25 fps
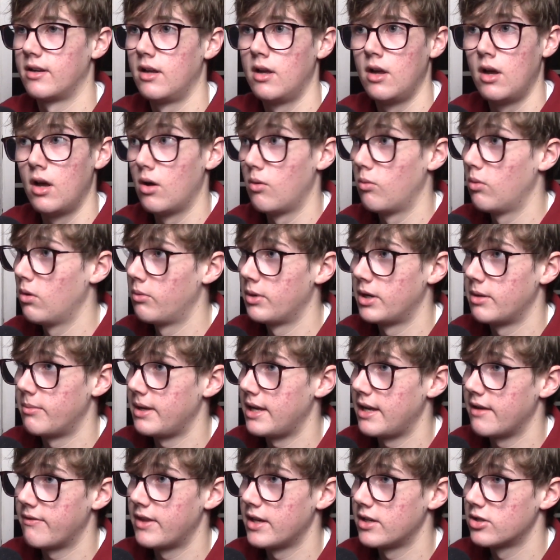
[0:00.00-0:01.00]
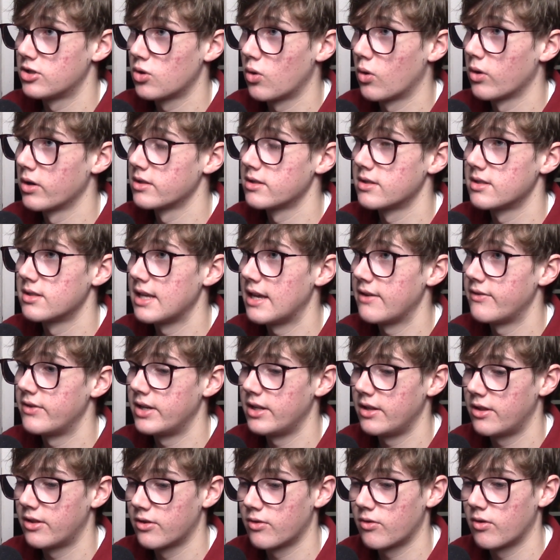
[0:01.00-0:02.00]
And what would it be? If they scored
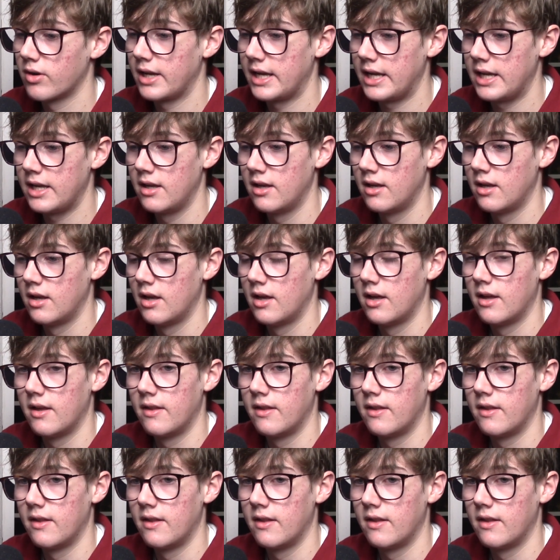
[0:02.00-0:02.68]
73,